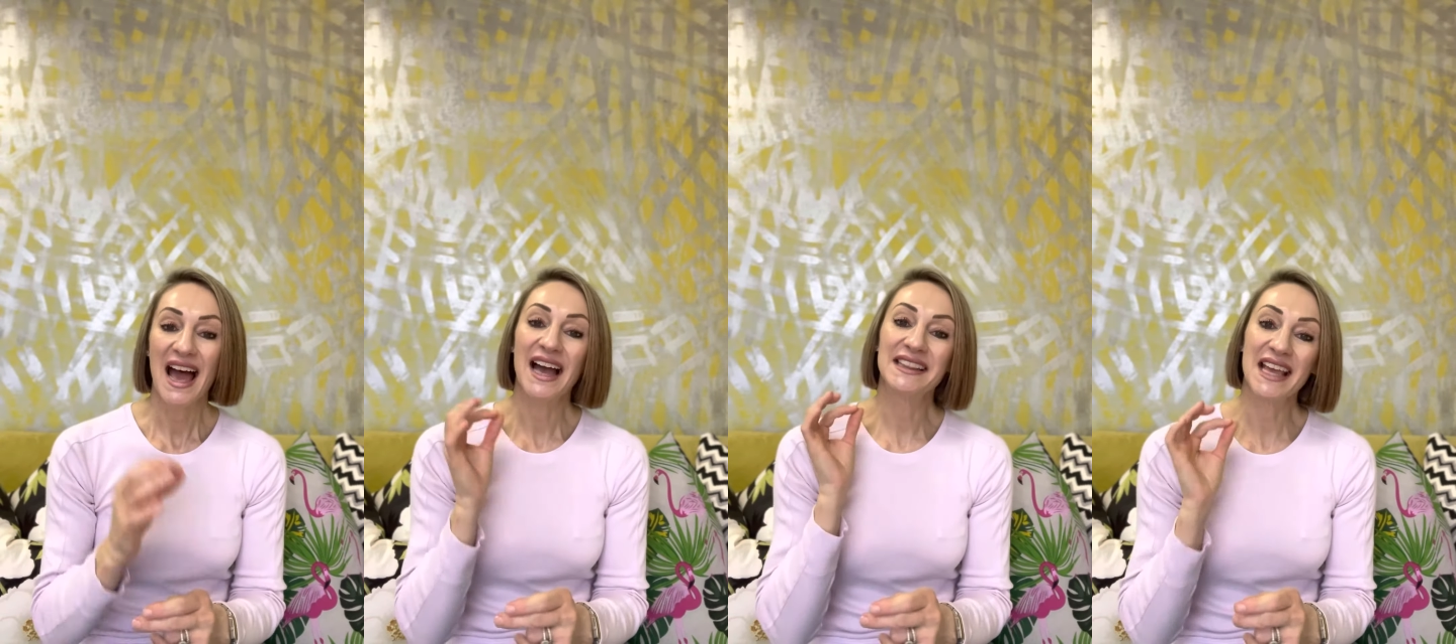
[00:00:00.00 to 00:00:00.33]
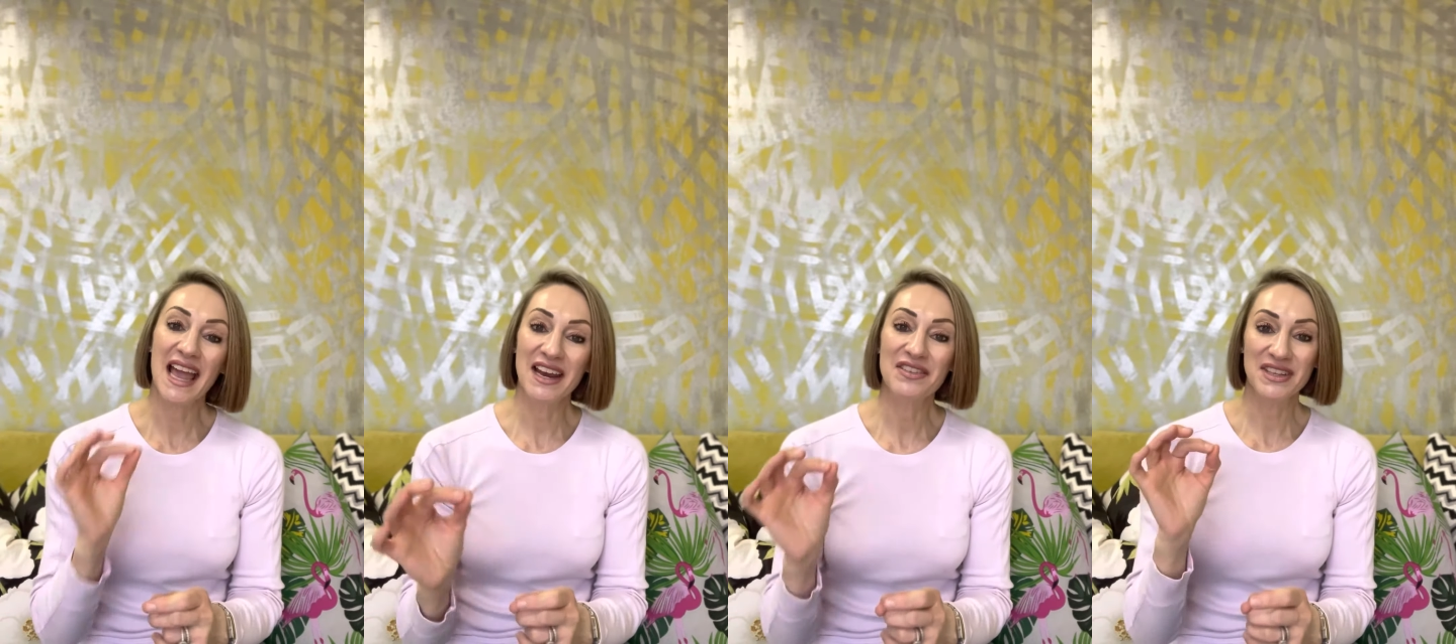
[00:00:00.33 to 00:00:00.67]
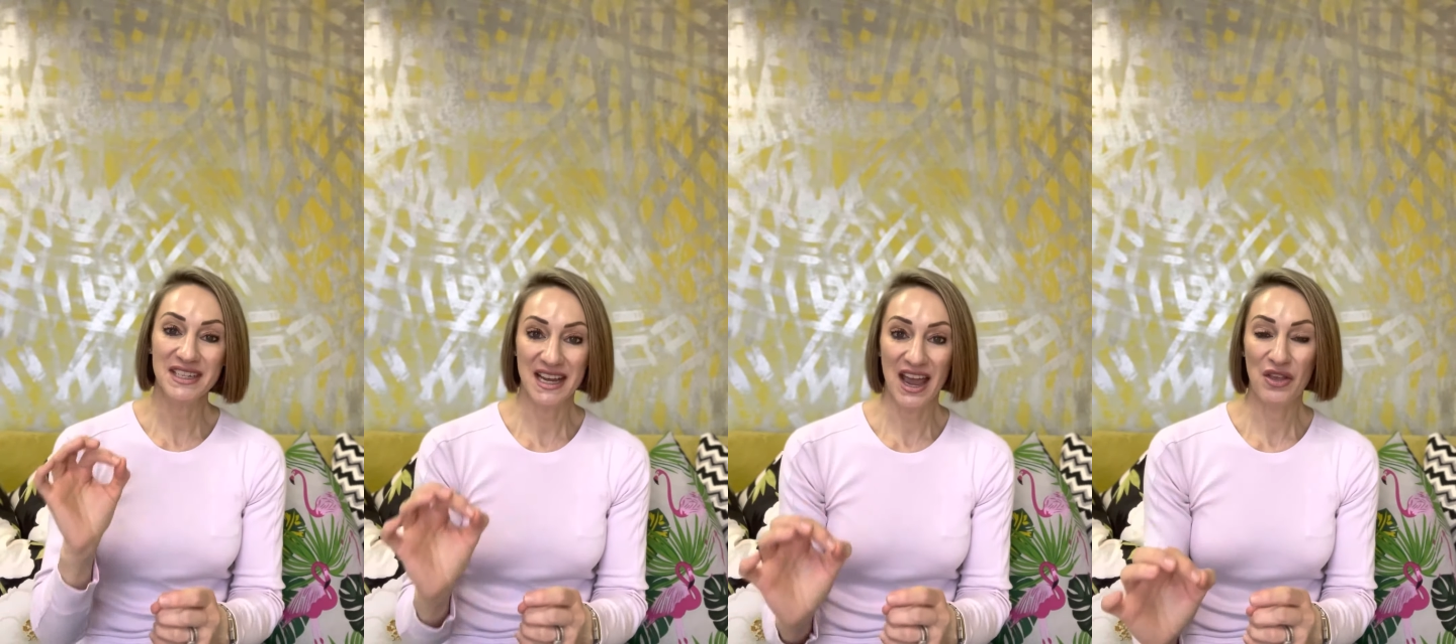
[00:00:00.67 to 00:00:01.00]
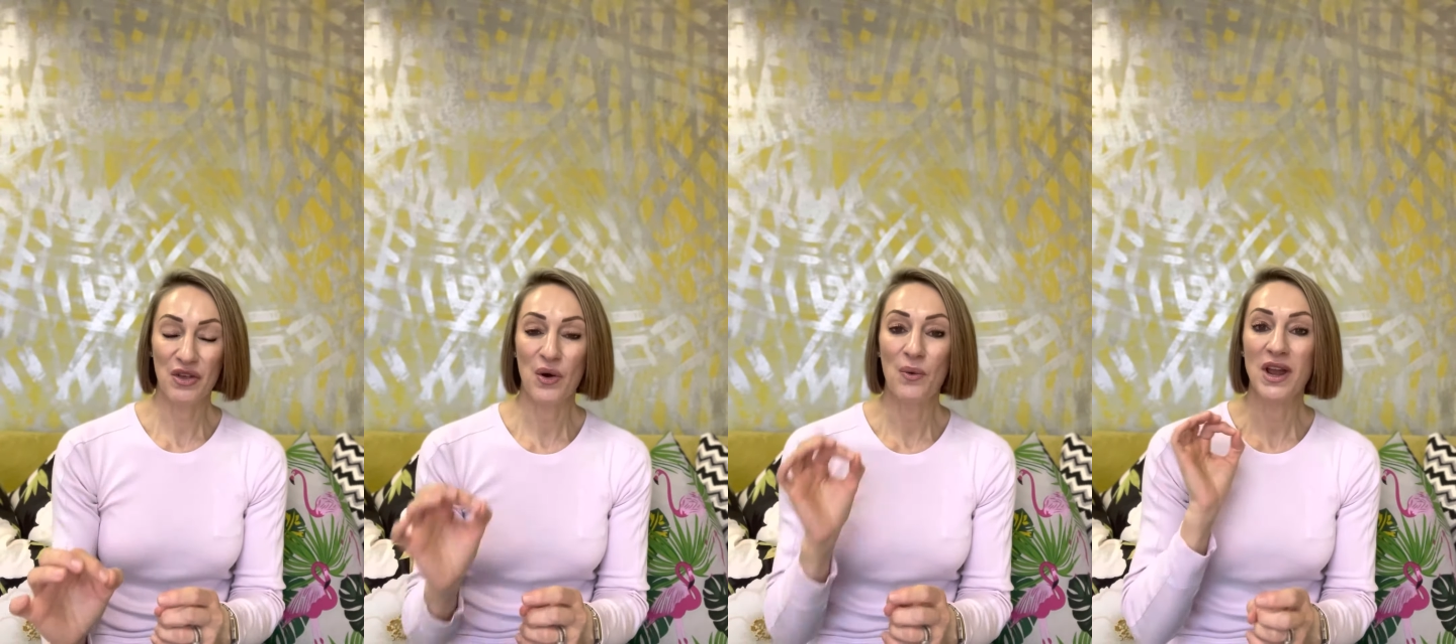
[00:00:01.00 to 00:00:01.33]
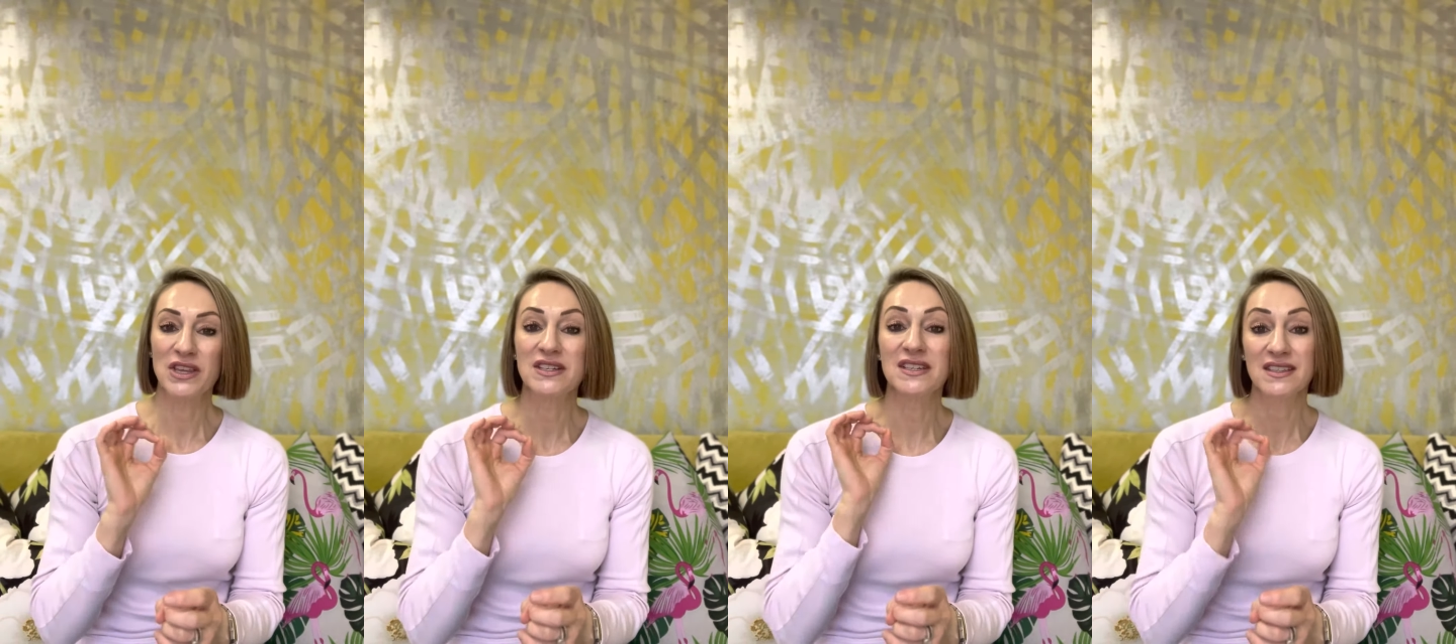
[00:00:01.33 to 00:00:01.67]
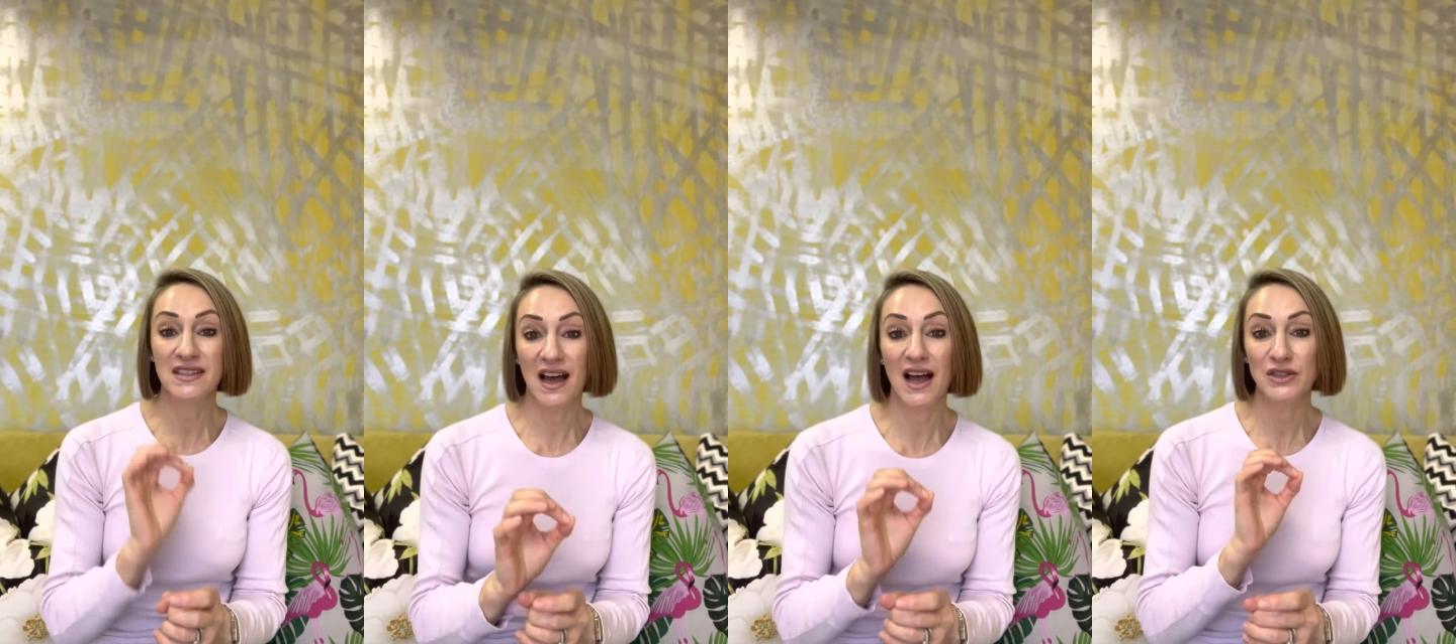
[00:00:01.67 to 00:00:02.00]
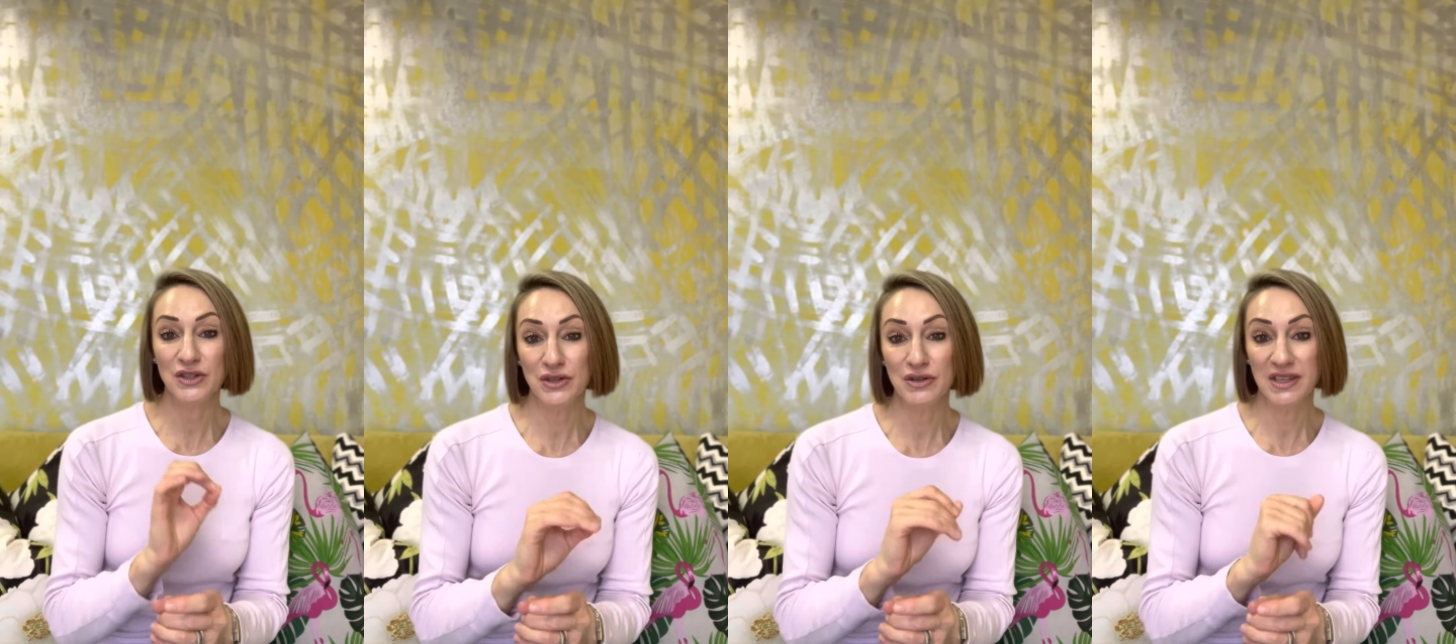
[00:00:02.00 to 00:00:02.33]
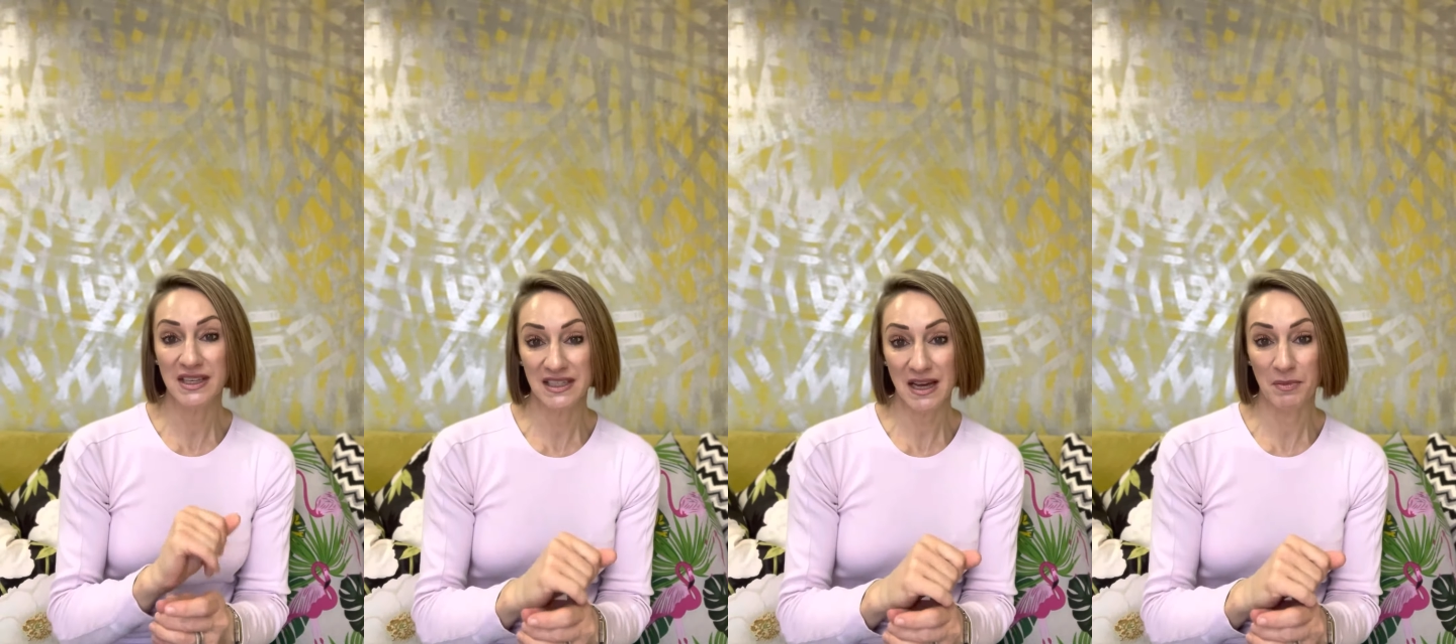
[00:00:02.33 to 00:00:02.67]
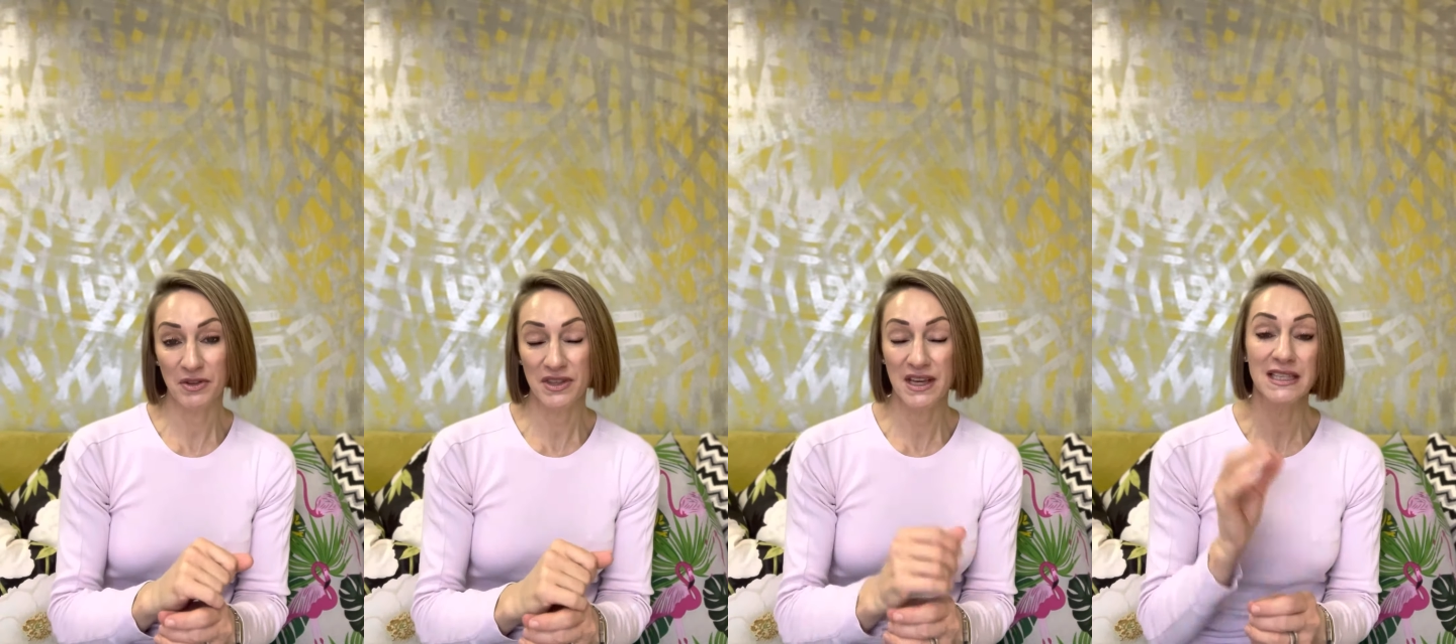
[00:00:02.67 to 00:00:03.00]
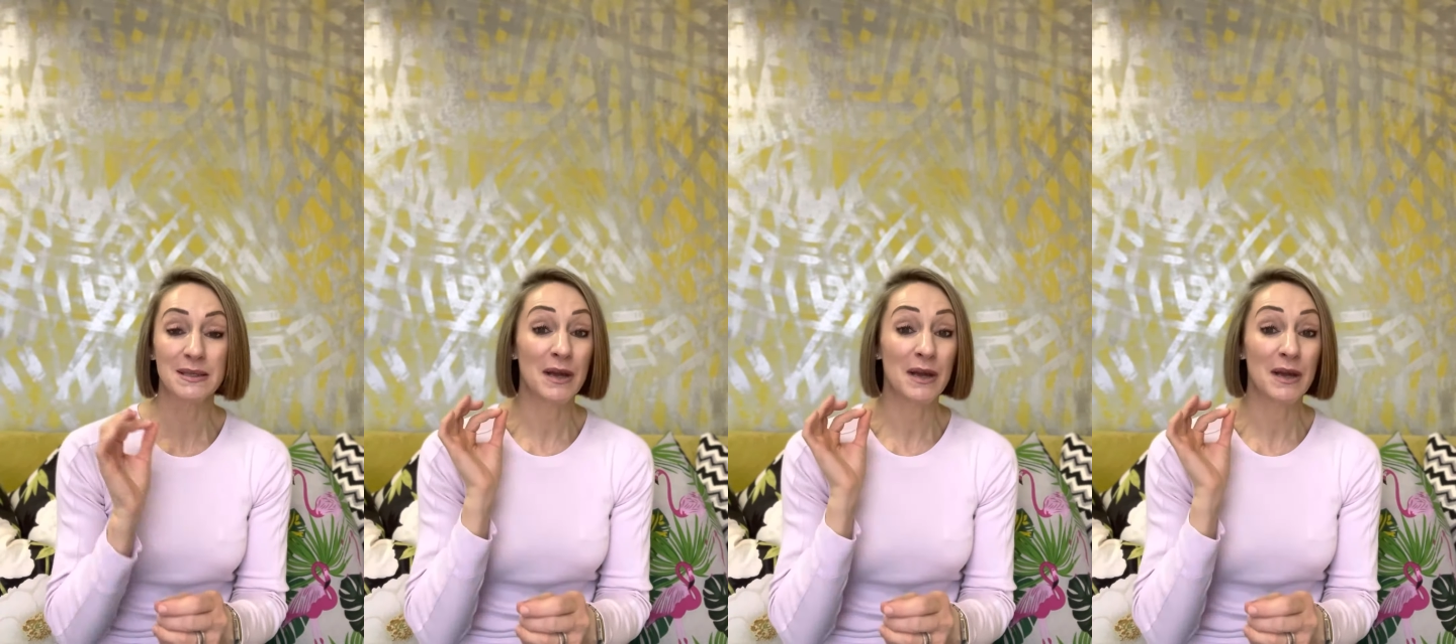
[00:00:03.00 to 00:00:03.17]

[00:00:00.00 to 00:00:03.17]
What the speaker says: At the end of the day though, when you decide to do these type of things,